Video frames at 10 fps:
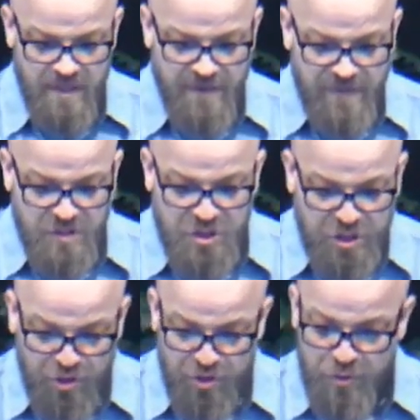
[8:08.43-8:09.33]
if it's
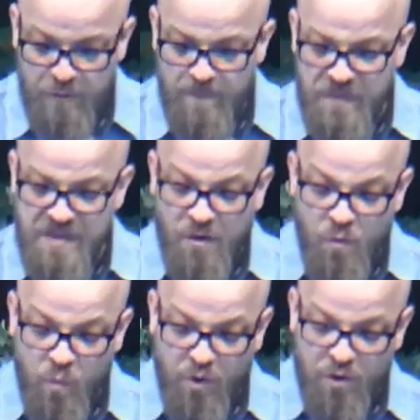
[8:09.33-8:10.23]
true that our
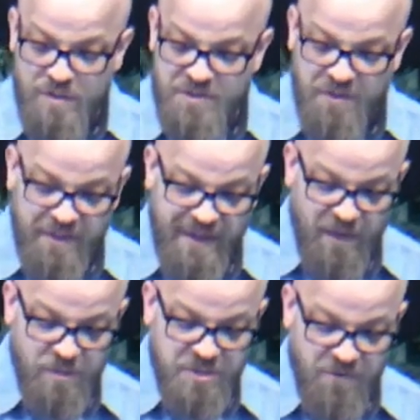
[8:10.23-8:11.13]
words are the
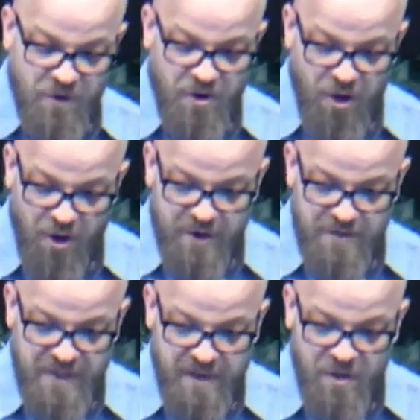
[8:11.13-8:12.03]
language of our
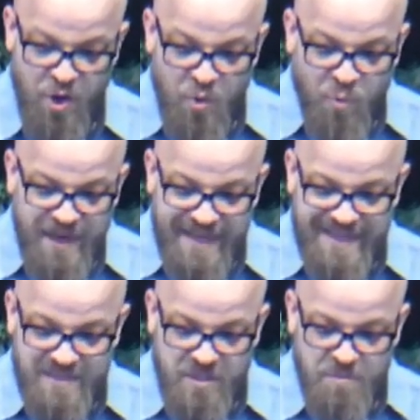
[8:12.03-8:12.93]
heart, then we
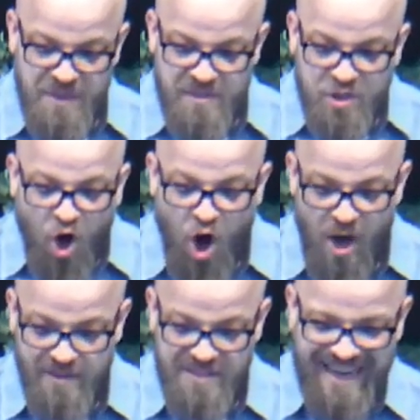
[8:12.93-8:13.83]
need to be
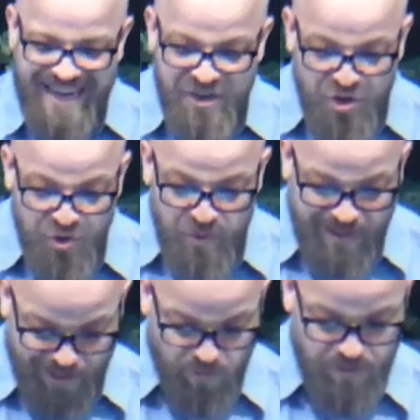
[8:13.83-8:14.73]
taught a new
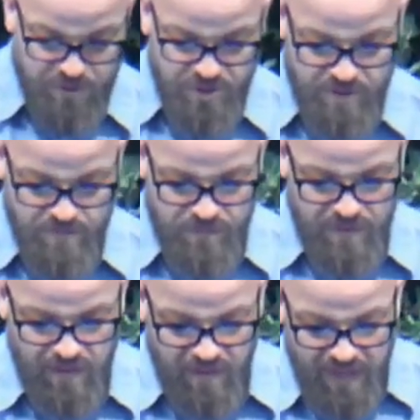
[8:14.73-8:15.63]
language
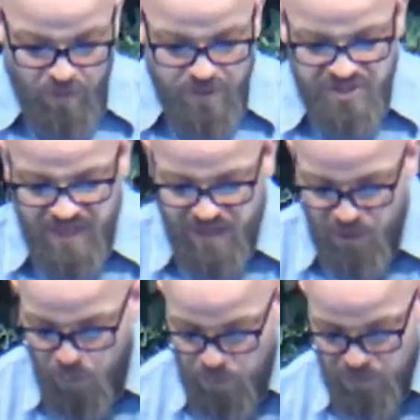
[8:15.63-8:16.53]
a language that can
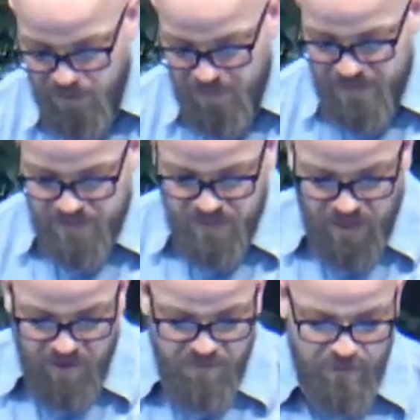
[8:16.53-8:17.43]
only be
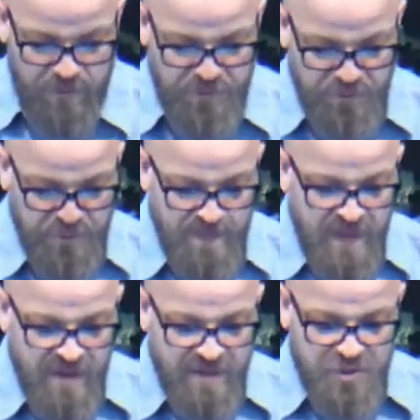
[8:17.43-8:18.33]
discovered through
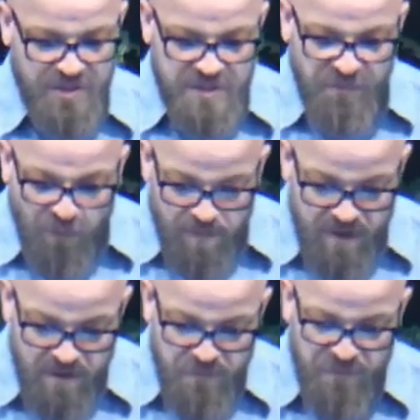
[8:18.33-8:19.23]
the
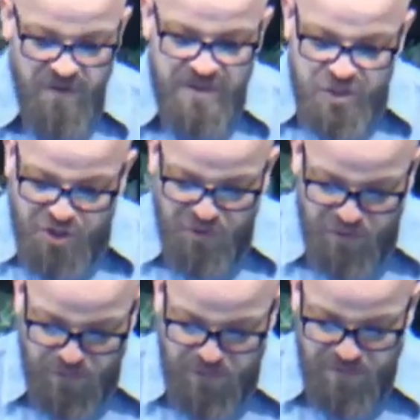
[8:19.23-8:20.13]
transformative
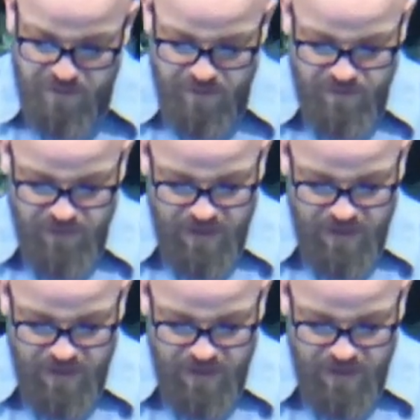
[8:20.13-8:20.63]
truth of the